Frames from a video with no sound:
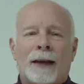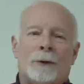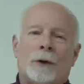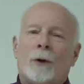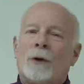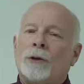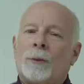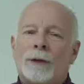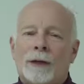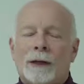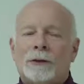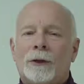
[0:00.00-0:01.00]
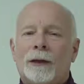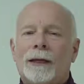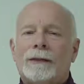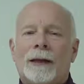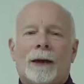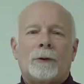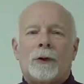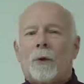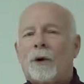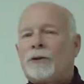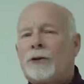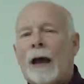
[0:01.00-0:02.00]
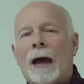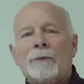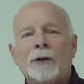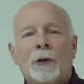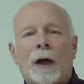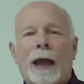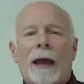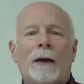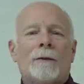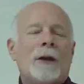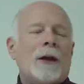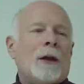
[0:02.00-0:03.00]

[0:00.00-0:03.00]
I don't know what your potential is. I know what jobs you'll have,